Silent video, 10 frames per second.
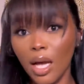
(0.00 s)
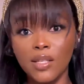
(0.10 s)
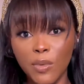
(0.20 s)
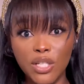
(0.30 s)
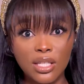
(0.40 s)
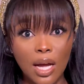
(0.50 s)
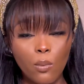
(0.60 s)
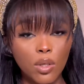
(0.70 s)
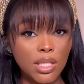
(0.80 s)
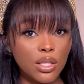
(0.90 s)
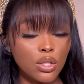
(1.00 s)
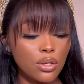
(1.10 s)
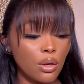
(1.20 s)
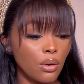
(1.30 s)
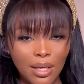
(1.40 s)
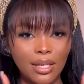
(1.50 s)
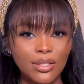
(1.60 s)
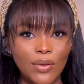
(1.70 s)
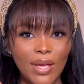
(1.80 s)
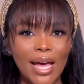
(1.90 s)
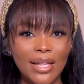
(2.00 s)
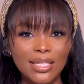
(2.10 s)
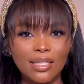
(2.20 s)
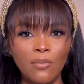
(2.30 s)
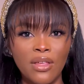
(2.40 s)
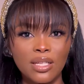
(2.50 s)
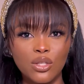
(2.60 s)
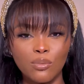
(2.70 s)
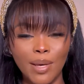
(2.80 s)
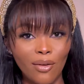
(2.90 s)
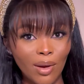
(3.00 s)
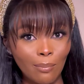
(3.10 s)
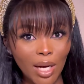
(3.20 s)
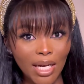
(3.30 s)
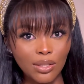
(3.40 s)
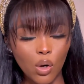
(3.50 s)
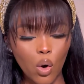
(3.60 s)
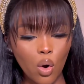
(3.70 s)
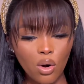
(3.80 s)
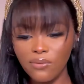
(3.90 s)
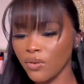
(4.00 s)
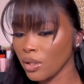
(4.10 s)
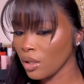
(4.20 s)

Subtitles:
much as I wanted to. So yeah, that's something to bear in mind of.